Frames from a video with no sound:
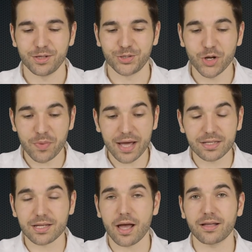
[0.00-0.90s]
Joe Biden
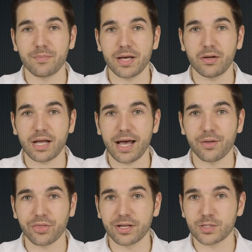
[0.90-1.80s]
is talking about
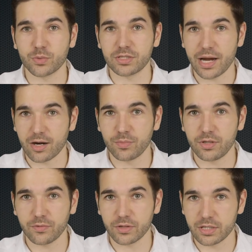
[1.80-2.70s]
how things were
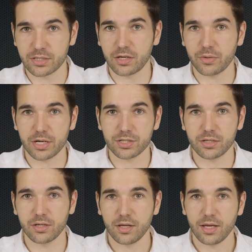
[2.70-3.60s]
terrible for his
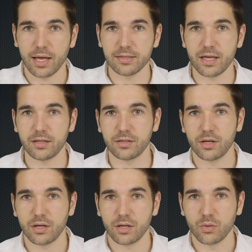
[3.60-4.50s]
generation. And then
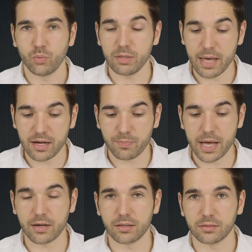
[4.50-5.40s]
we made it
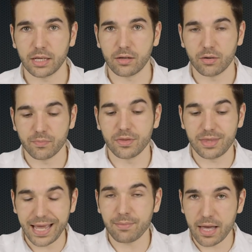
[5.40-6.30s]
better, like, or
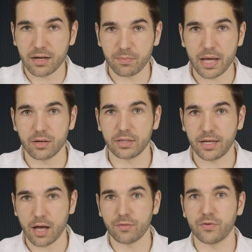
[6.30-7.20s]
they made it better. They
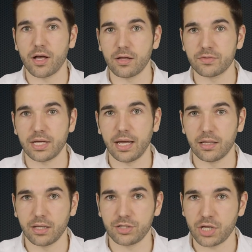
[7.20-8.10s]
got involved
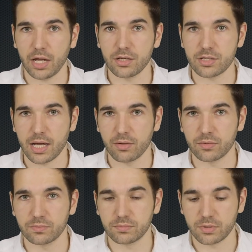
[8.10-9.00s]
and they changed
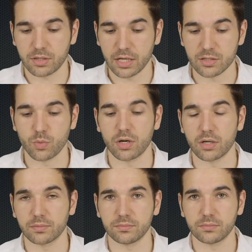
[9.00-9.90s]
how things
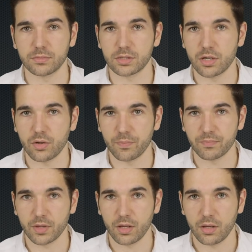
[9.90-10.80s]
were. So,
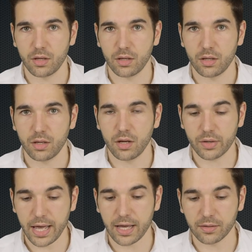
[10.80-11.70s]

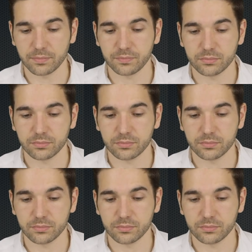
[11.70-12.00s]
okay.